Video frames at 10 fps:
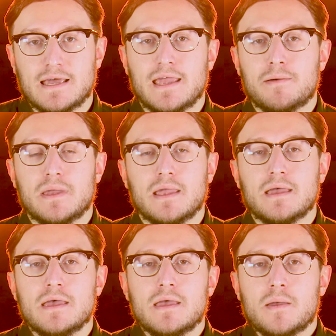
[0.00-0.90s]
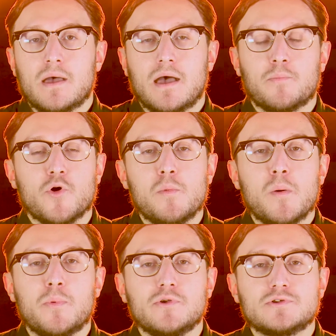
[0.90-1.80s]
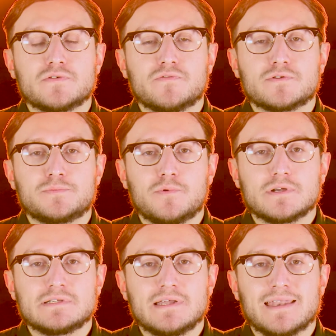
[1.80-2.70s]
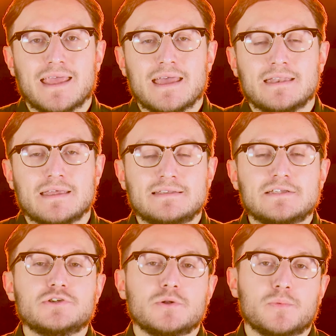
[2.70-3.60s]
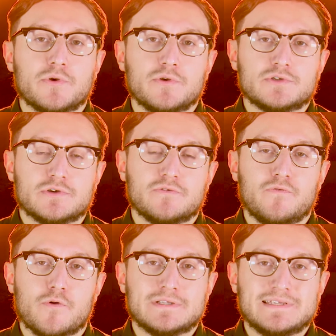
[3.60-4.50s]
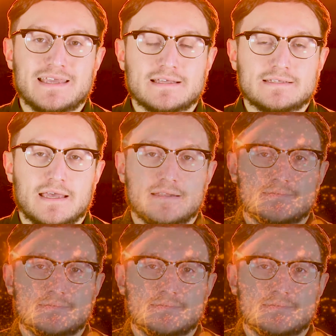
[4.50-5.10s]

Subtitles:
I am a promo producer for Sportsnet and a digital producer for TSN.